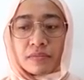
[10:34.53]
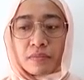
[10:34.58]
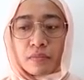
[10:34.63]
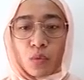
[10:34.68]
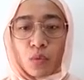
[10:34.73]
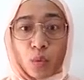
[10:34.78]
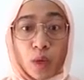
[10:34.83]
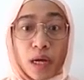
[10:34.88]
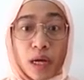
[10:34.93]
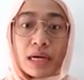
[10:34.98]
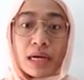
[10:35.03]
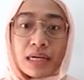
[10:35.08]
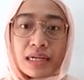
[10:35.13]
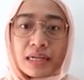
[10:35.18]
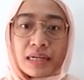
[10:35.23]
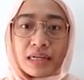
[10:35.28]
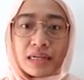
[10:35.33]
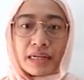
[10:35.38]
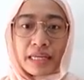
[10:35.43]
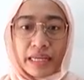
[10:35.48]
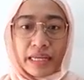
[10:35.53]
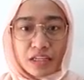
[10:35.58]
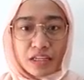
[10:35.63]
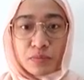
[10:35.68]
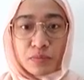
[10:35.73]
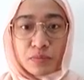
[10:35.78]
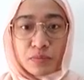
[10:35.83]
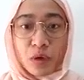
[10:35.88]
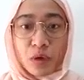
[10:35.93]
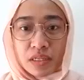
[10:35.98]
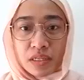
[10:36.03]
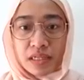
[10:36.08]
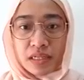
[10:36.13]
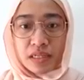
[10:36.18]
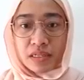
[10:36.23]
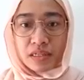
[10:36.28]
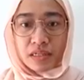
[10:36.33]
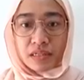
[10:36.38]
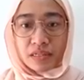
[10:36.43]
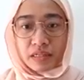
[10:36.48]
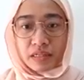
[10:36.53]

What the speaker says: work in a smaller